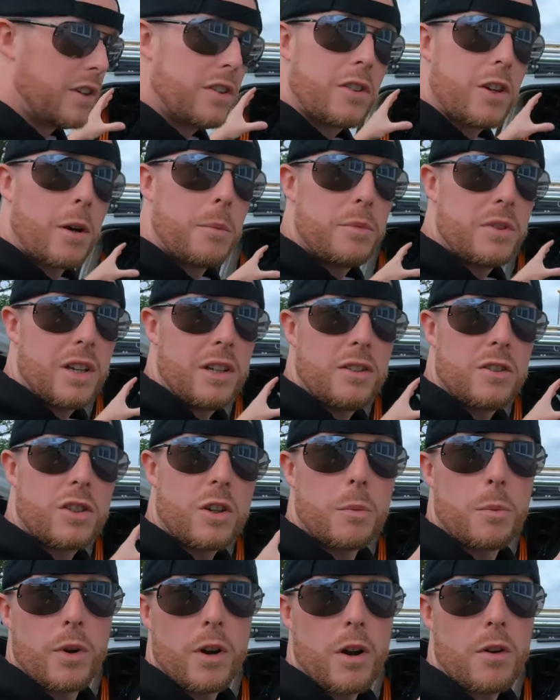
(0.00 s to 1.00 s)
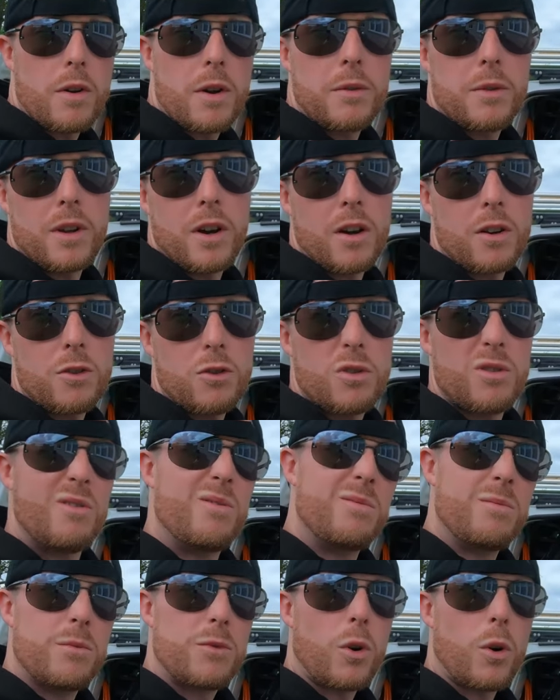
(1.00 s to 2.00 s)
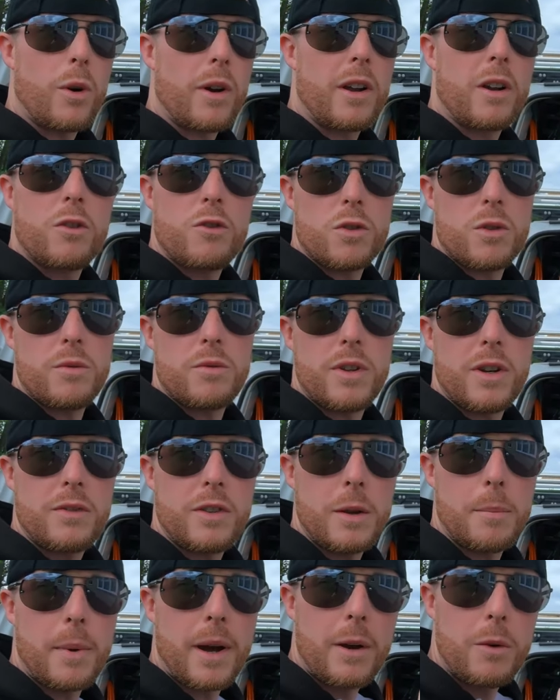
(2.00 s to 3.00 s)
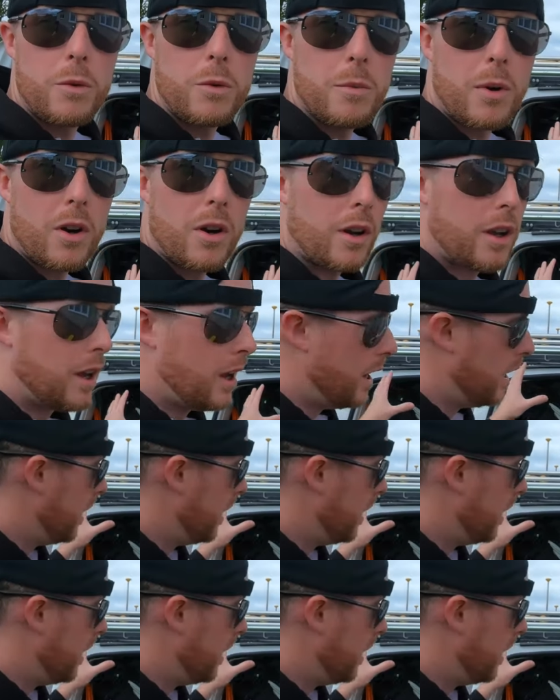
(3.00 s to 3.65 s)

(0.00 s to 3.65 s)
this comes in somewhere around the £140-£150 mark.